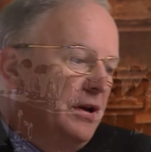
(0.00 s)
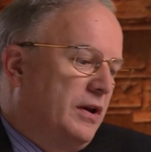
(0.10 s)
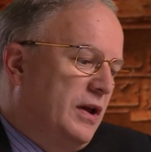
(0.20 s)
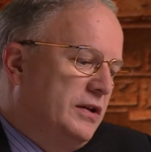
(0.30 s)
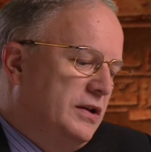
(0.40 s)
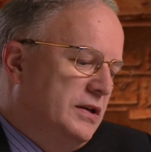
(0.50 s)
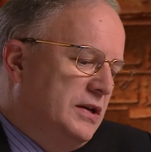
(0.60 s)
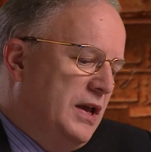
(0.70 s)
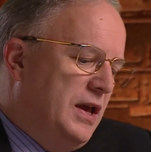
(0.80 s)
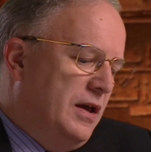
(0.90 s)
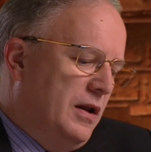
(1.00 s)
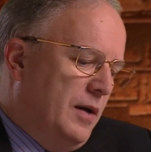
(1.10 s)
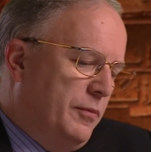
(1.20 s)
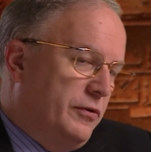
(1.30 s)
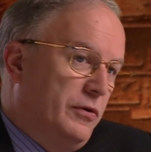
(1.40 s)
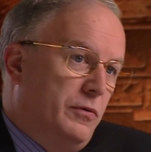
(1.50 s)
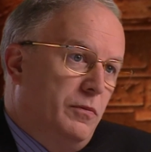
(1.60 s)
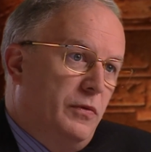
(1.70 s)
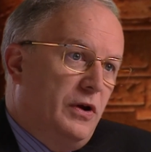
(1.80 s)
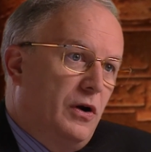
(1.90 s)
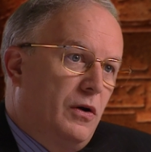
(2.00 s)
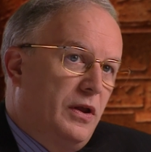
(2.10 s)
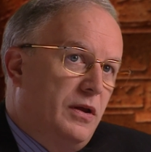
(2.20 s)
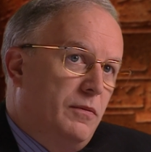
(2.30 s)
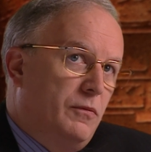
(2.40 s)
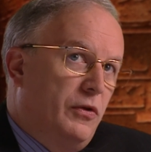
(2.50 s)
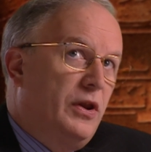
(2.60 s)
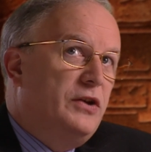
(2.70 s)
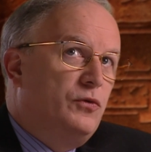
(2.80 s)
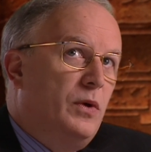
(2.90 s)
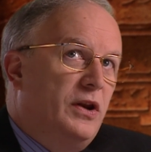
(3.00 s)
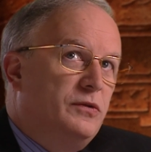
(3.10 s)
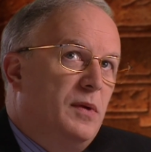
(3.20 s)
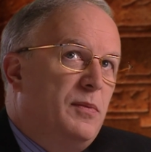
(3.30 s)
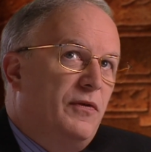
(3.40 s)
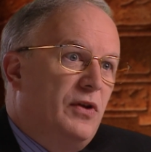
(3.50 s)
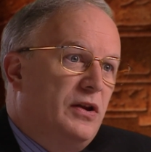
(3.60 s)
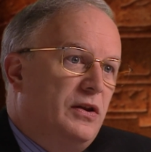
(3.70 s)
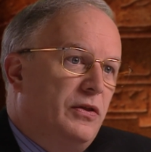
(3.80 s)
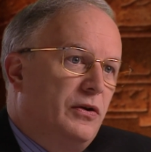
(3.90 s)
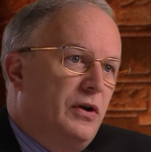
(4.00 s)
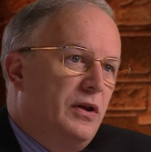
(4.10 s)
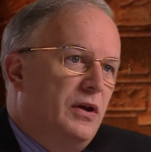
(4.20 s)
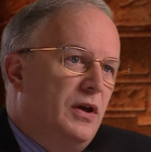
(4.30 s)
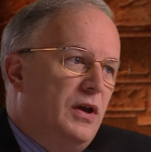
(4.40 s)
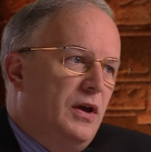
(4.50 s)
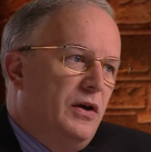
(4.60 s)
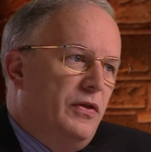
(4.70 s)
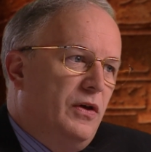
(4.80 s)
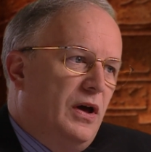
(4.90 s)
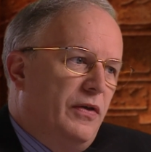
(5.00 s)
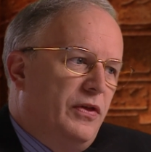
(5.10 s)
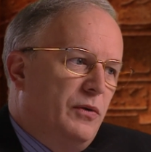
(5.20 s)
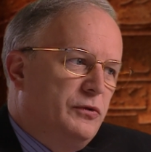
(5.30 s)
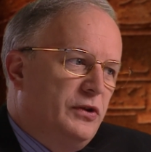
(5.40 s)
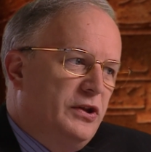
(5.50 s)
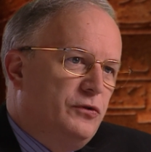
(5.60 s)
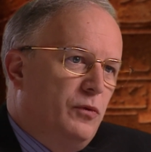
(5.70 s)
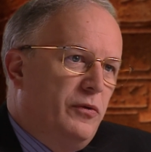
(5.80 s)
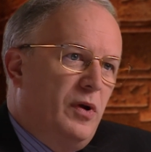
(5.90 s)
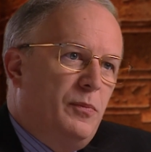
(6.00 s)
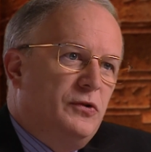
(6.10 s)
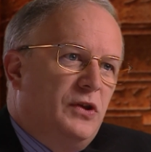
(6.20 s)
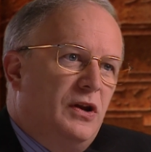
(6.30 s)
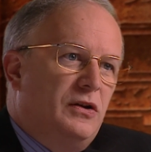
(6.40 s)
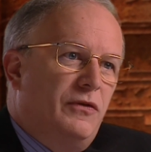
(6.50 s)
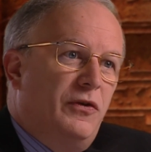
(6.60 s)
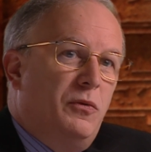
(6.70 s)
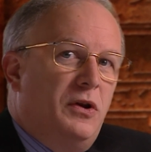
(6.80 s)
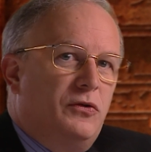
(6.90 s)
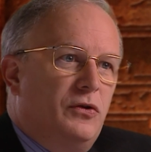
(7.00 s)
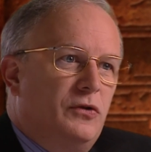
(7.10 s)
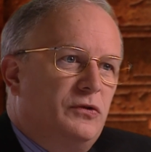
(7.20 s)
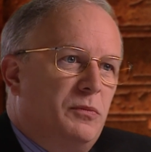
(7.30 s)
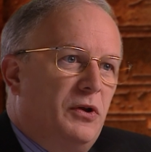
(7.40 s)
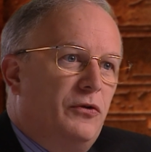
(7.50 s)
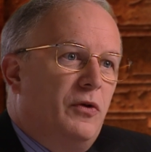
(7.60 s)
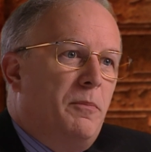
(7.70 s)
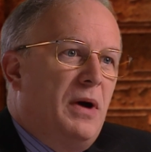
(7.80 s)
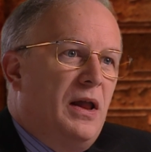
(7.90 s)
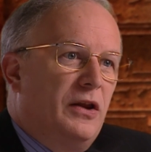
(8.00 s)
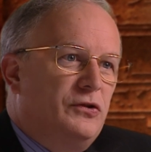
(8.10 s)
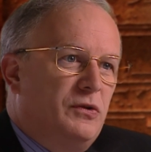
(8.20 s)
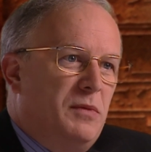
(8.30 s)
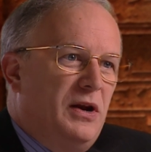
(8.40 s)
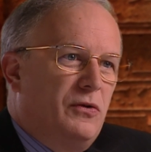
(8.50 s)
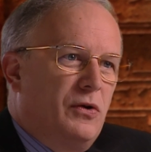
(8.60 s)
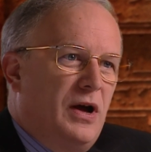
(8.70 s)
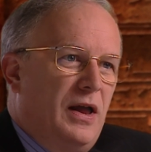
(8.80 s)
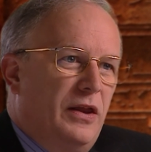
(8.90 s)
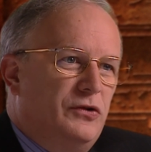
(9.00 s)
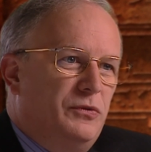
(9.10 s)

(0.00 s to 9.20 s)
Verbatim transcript: 1910 up through the early or the late 20s, maybe even 1930, uh, there was at least one representative who would introduce a bill to abolish the medical college.